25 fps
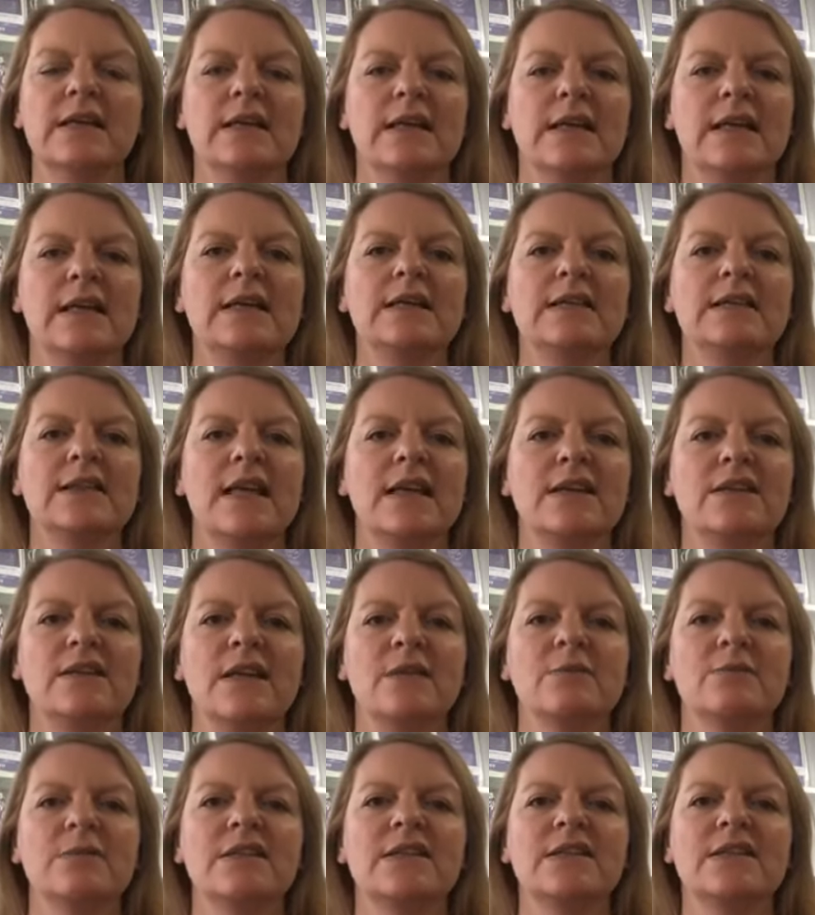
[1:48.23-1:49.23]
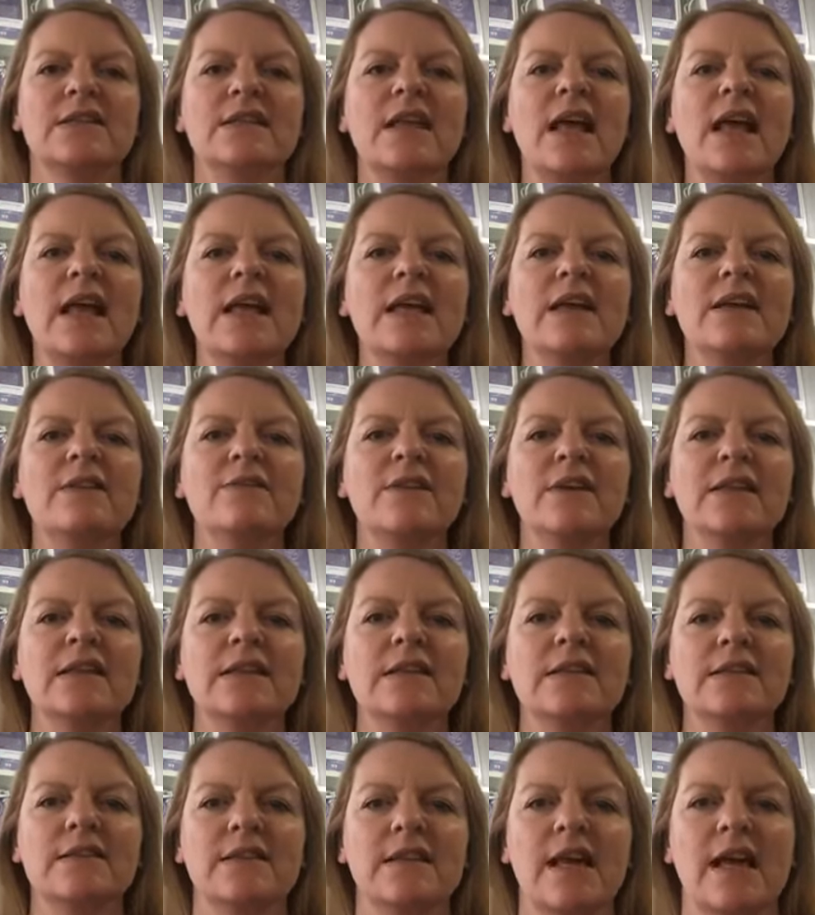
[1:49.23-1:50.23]
He said he was saving
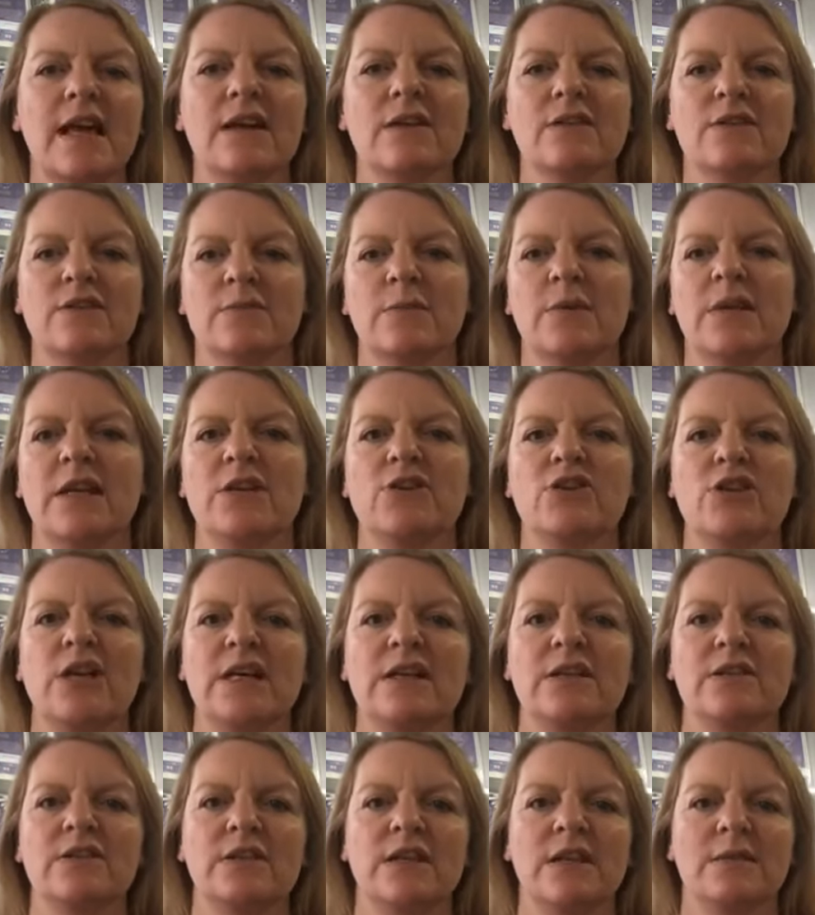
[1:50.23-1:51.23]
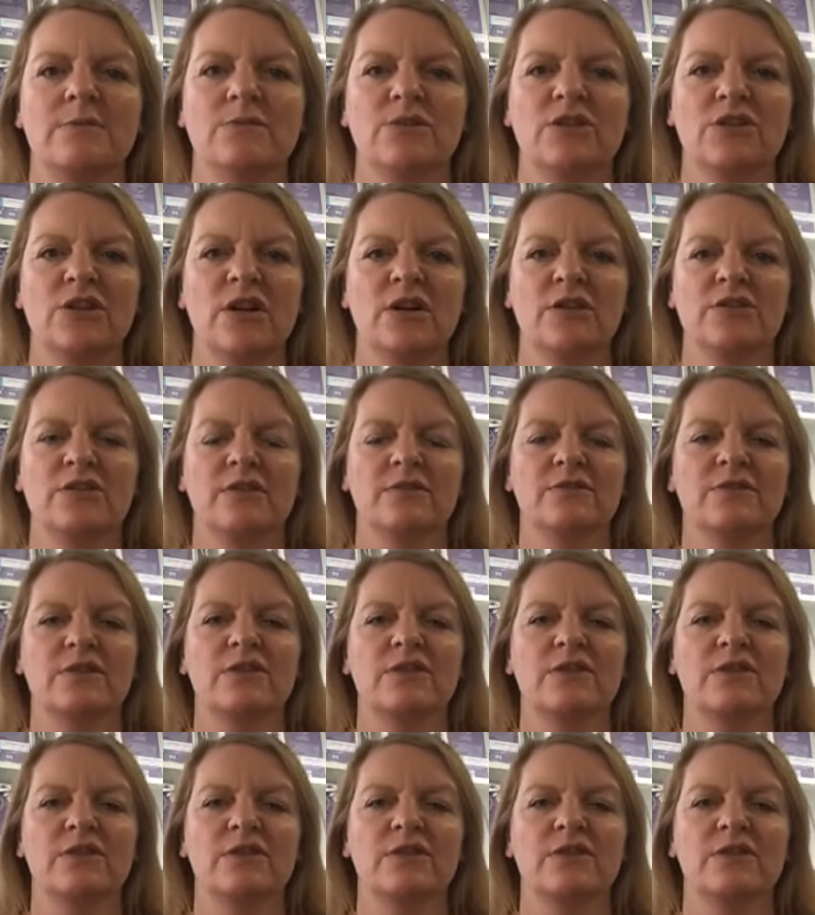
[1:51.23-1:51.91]
the snails when I chatted to him tonight after